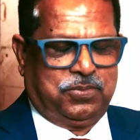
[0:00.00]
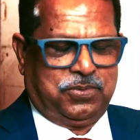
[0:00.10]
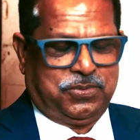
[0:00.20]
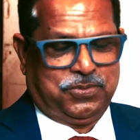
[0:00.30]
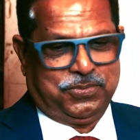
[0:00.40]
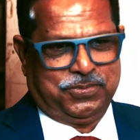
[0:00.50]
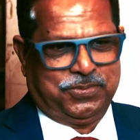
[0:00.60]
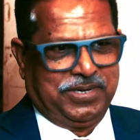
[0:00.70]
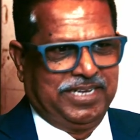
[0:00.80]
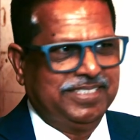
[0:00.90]

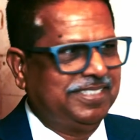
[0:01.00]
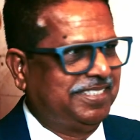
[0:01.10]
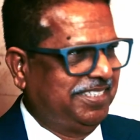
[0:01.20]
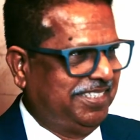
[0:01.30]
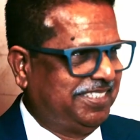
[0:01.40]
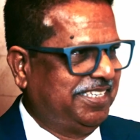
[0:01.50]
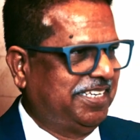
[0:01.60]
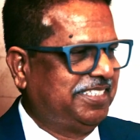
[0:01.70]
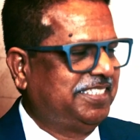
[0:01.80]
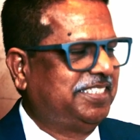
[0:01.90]
Oh, INC this year,
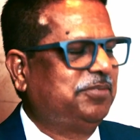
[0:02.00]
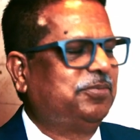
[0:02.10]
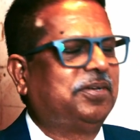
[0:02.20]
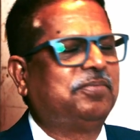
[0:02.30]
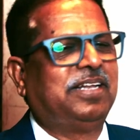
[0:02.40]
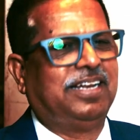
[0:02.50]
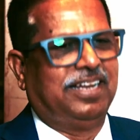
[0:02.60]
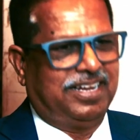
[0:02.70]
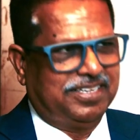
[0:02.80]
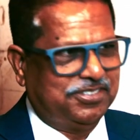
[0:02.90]
this is one of the
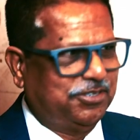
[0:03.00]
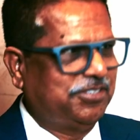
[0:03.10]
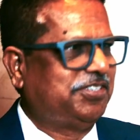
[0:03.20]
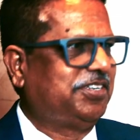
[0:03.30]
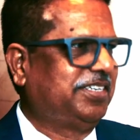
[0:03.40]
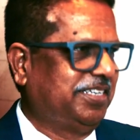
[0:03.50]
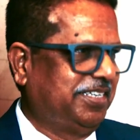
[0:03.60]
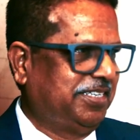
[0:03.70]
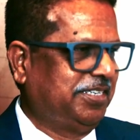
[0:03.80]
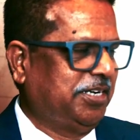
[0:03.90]
largest
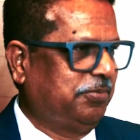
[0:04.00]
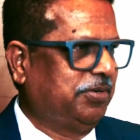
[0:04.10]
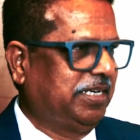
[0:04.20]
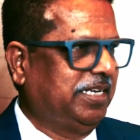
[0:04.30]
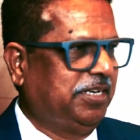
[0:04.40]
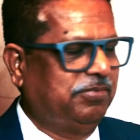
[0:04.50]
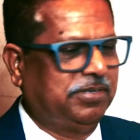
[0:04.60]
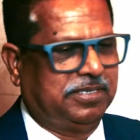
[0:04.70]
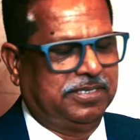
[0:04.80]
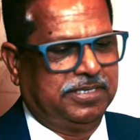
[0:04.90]
networking
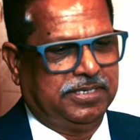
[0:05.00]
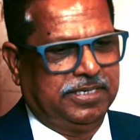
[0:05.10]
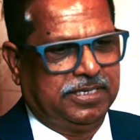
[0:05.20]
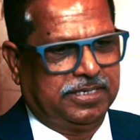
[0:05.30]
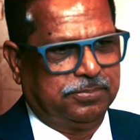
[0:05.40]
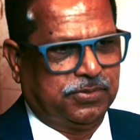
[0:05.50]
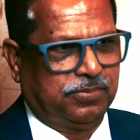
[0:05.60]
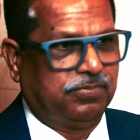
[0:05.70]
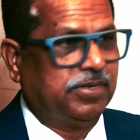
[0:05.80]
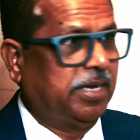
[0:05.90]
event in terms
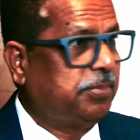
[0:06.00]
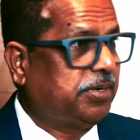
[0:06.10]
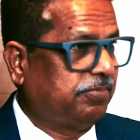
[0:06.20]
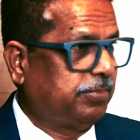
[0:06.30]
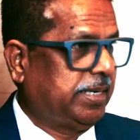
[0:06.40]
of number of